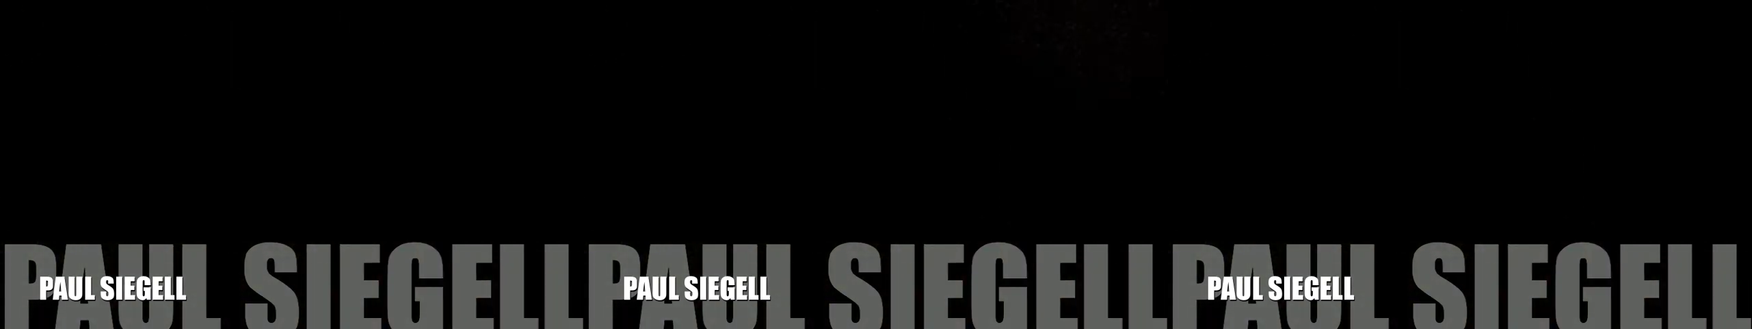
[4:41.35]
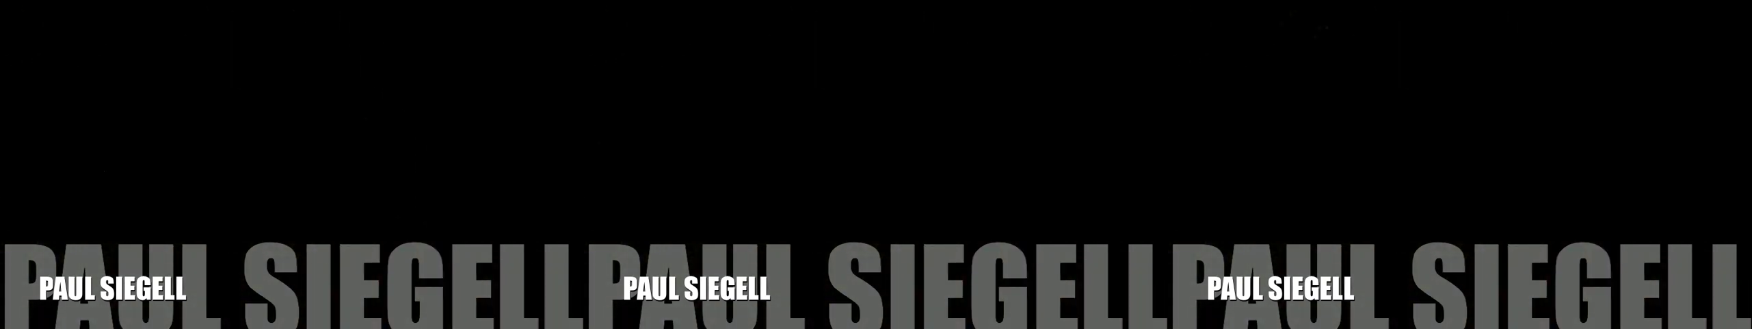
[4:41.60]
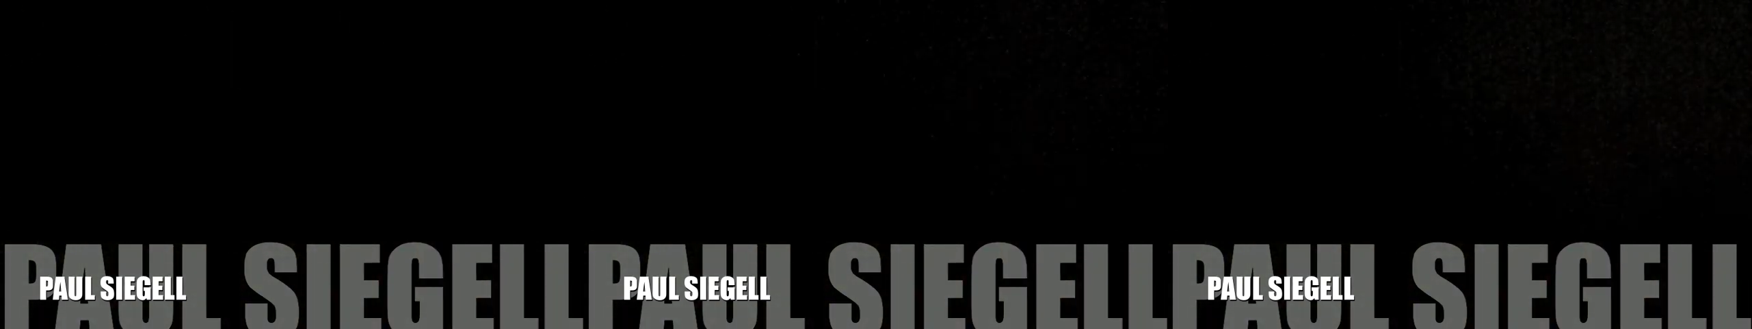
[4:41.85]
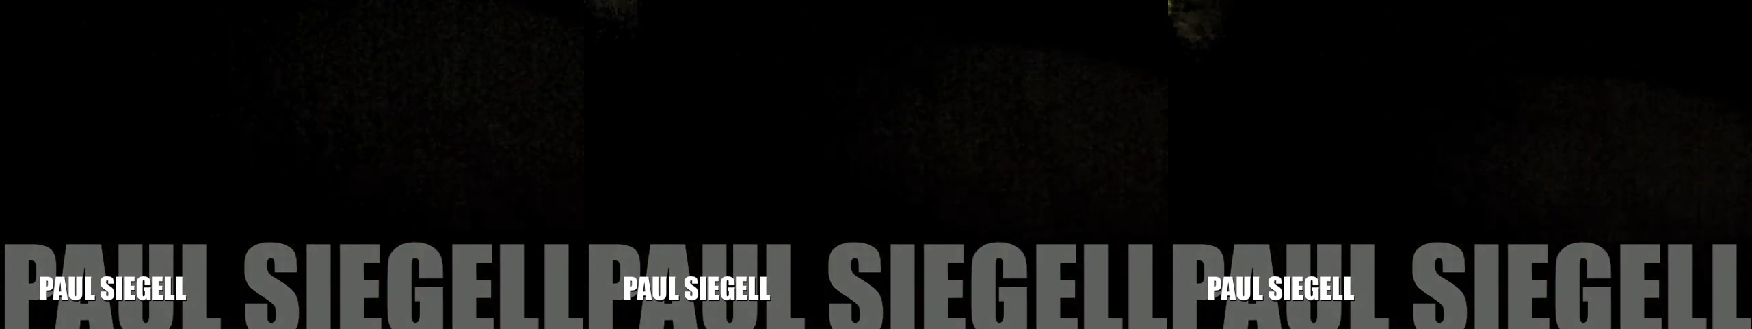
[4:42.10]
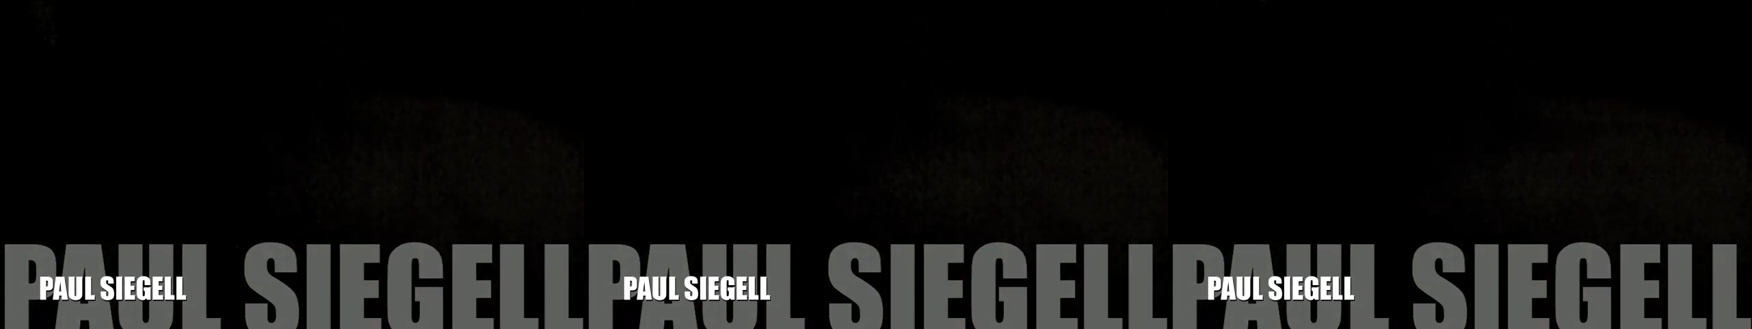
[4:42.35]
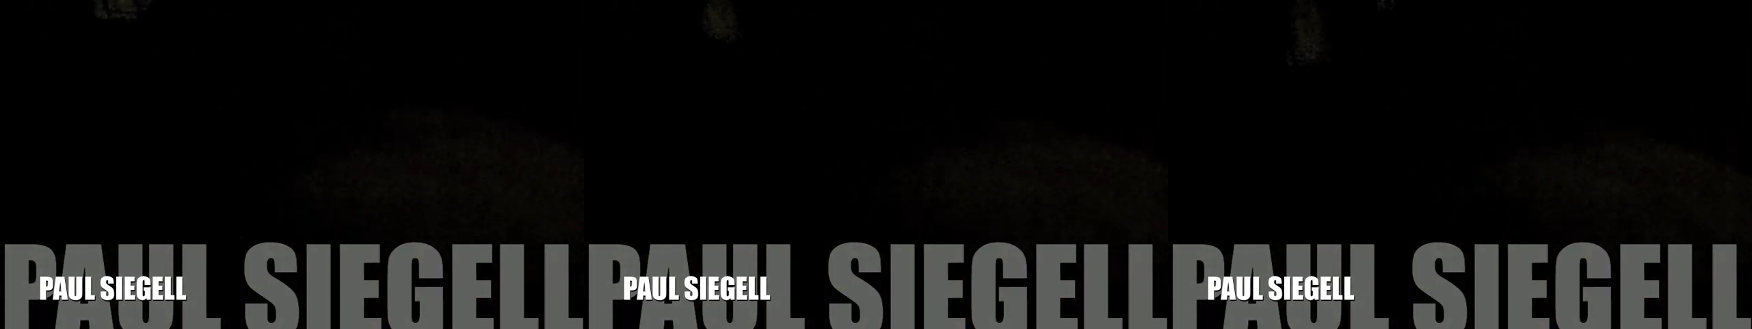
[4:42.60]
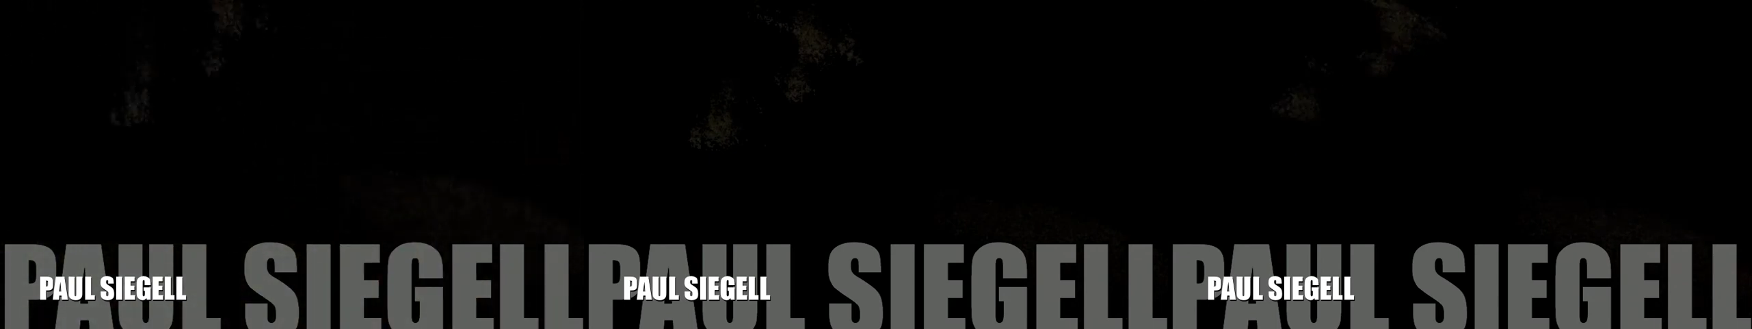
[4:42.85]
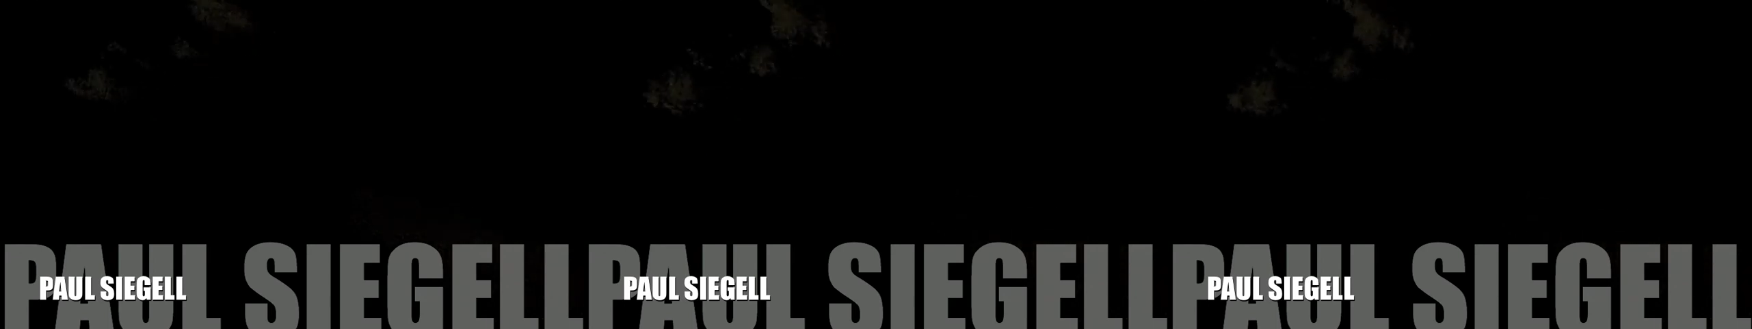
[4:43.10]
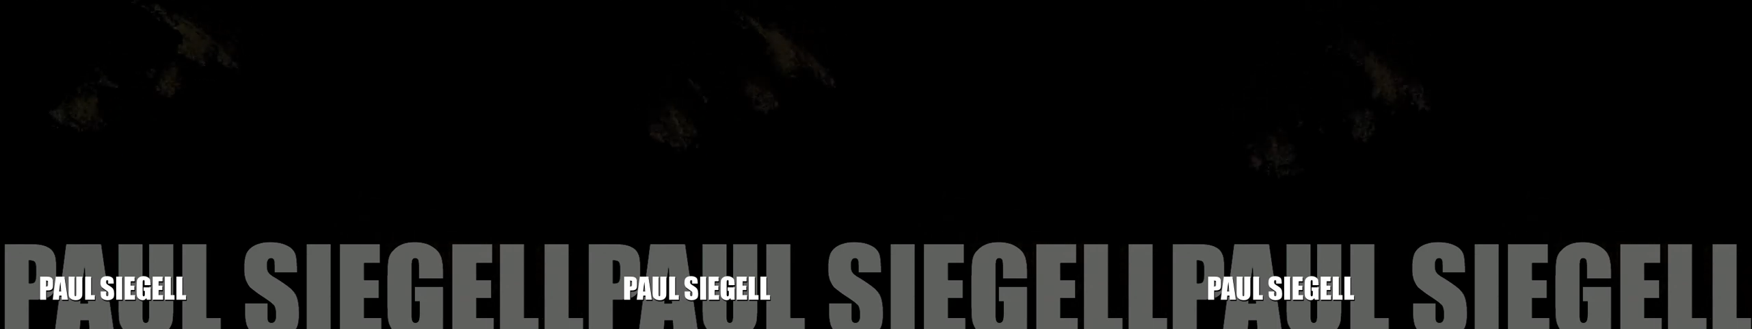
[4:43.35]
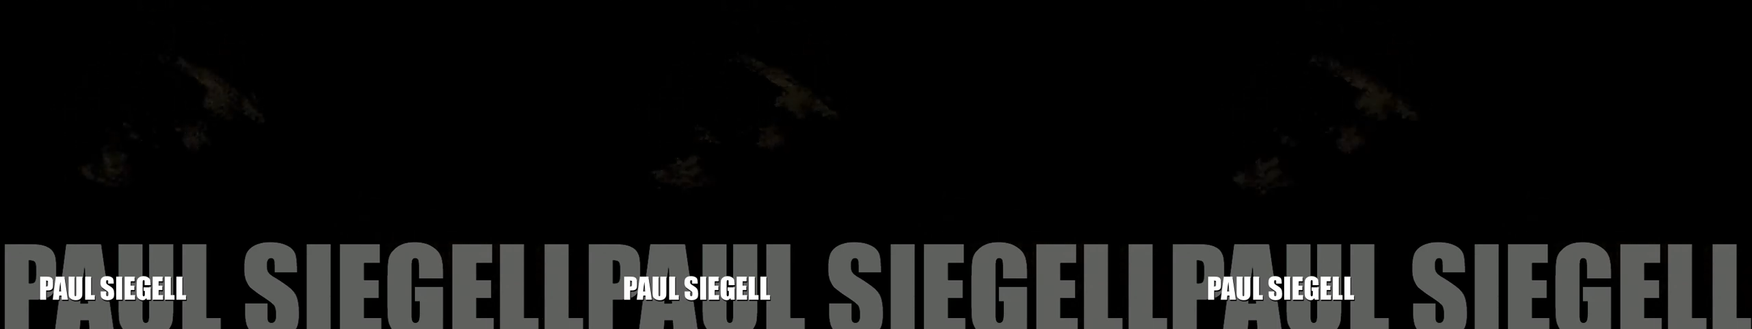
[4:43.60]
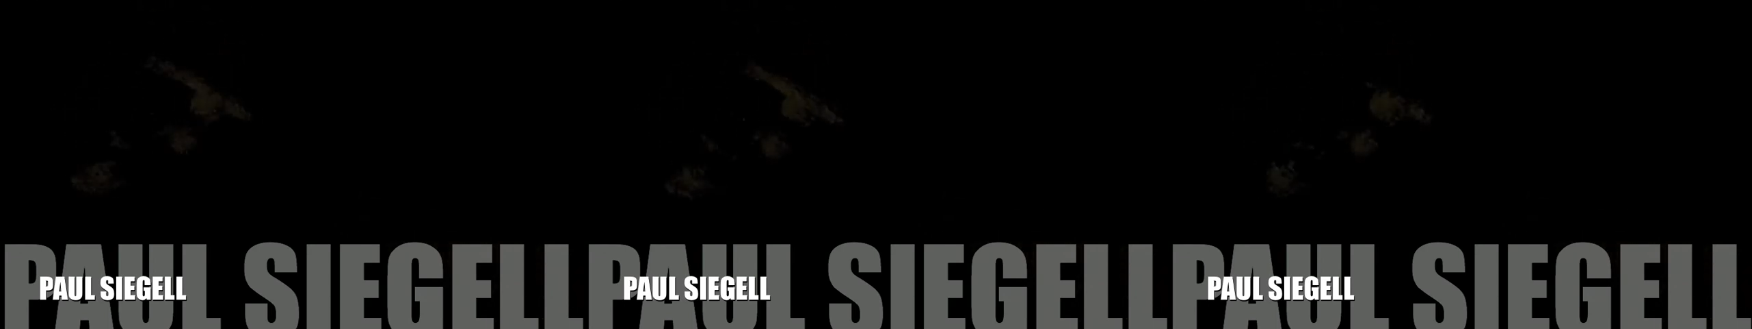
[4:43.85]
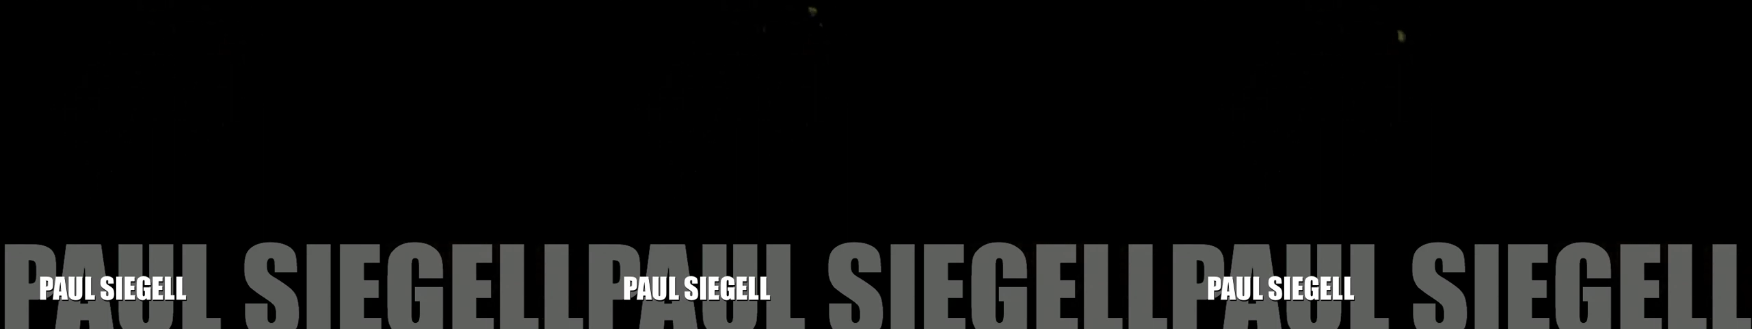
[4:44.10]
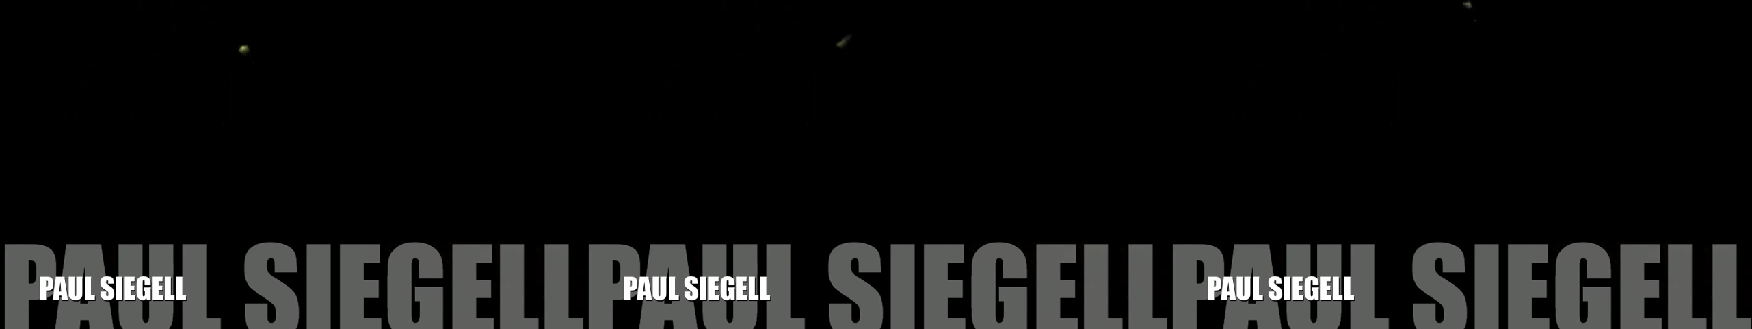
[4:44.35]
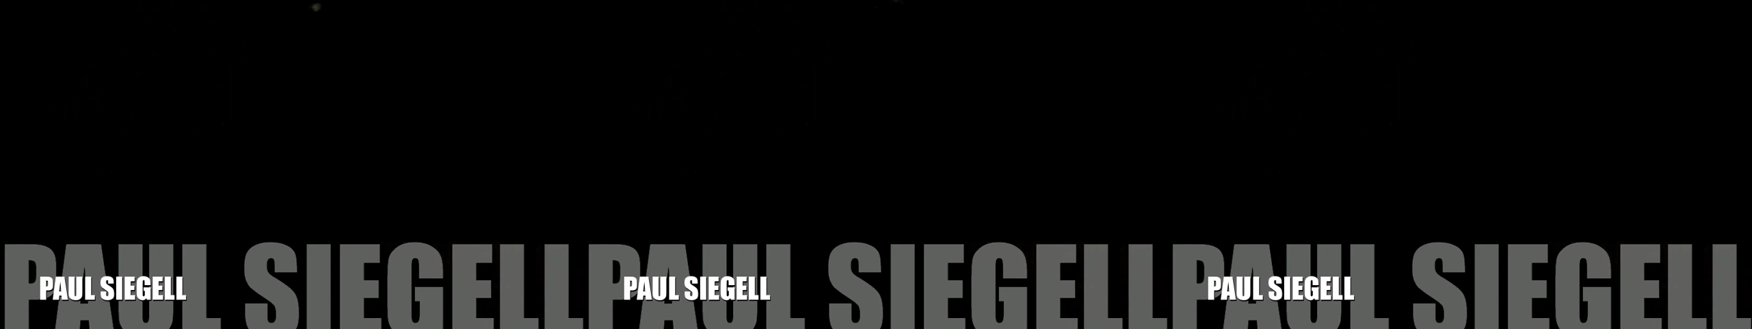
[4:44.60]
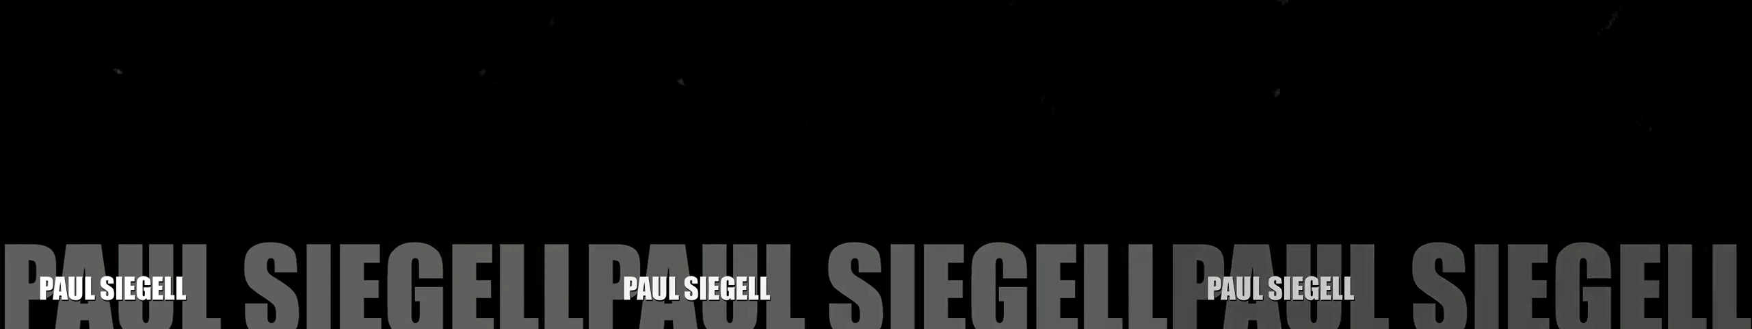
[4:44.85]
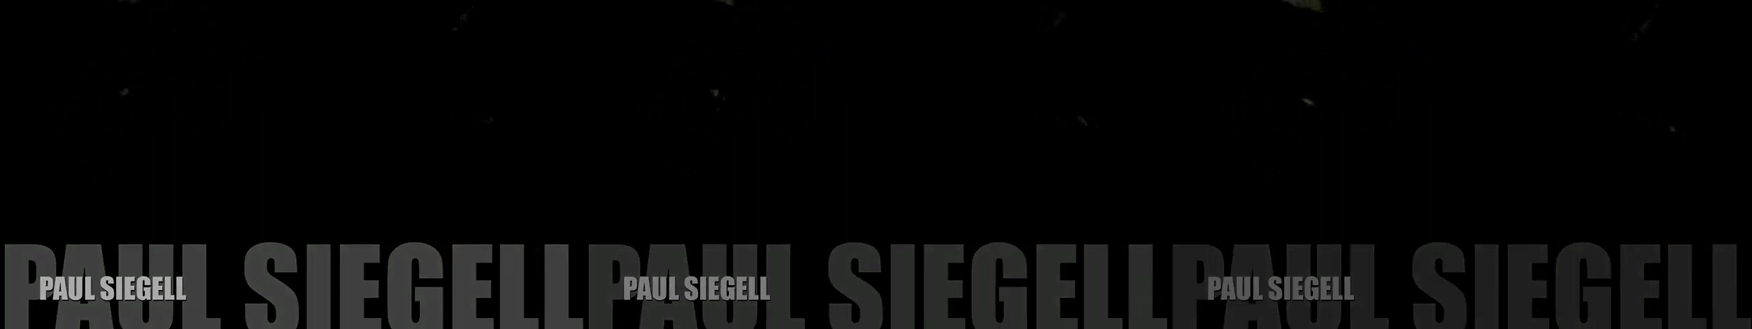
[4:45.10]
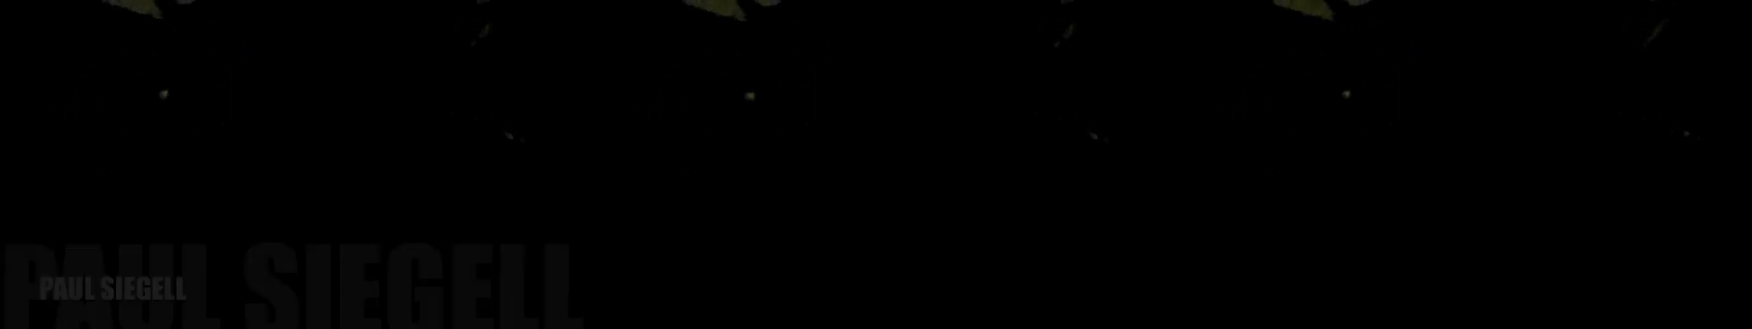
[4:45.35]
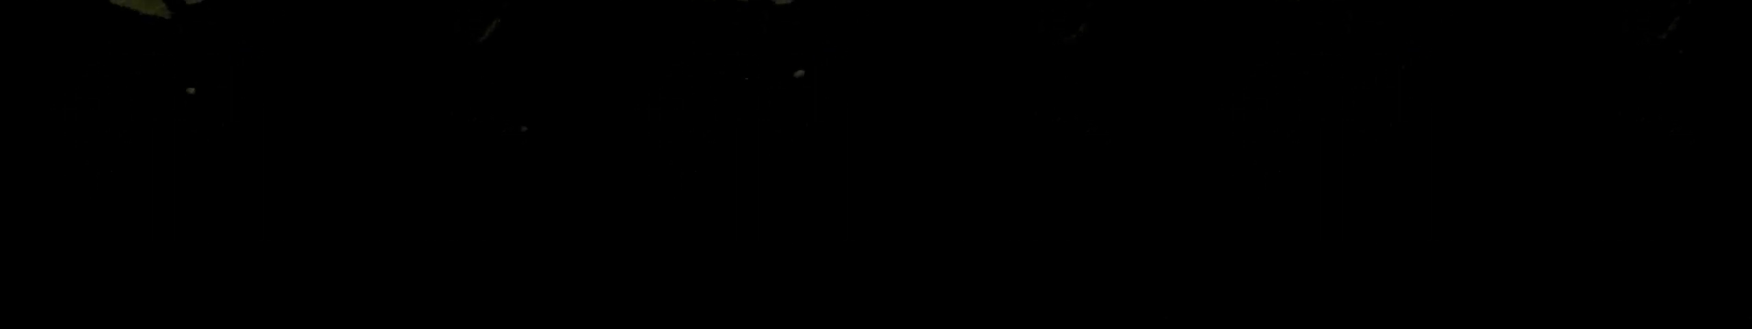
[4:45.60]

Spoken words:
[unreadable: no face in view]